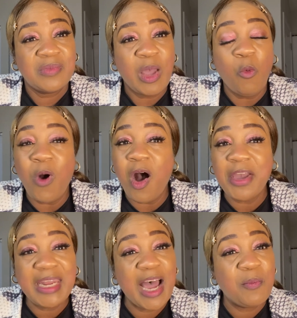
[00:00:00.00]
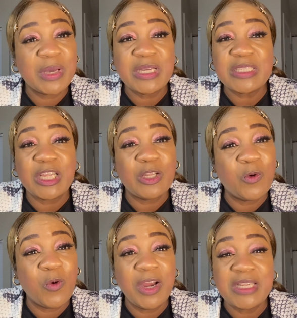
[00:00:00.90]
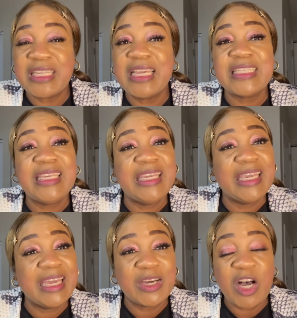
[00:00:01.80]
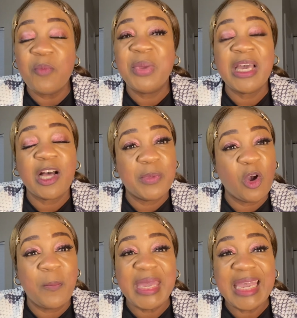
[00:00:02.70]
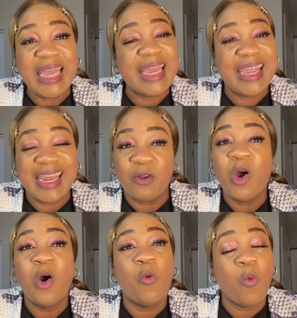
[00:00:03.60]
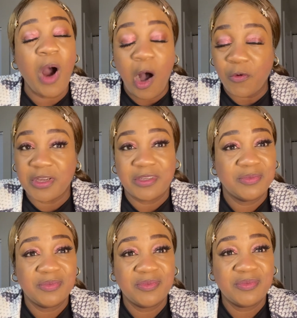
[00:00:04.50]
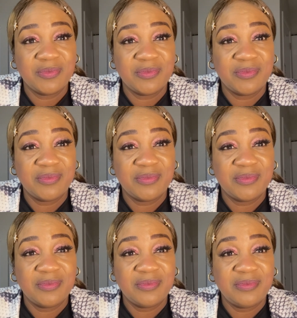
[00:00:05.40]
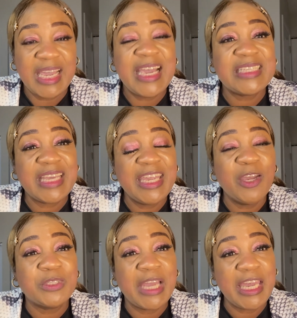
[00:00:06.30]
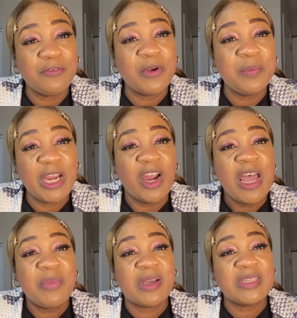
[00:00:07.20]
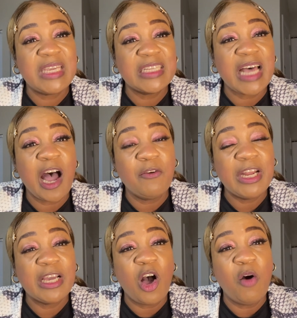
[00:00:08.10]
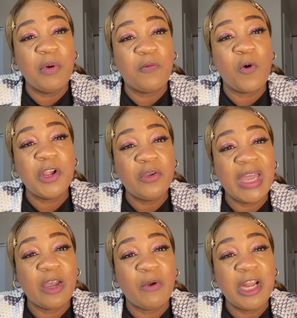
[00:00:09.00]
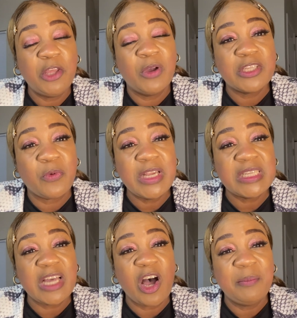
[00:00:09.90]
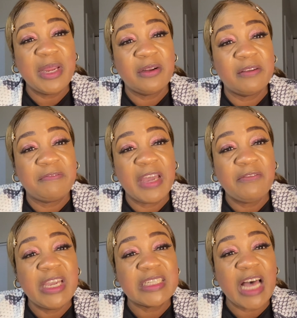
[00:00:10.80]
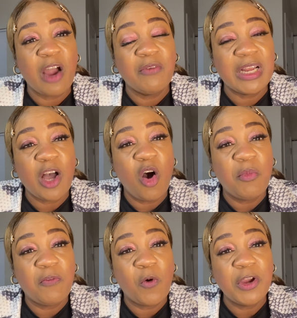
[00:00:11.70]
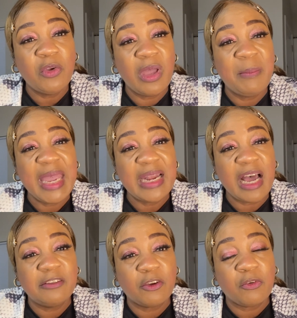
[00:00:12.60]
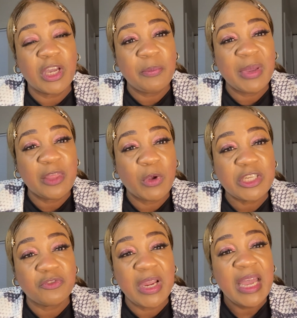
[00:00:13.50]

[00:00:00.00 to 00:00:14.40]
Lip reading: Walk it out, because the Lord said, get up, pick up your bed and walk. And he said he'll take it from there, because he has already gone before you and granted you his grace and unmerited favor. He has already gone before you and made all your crooked pathways straight.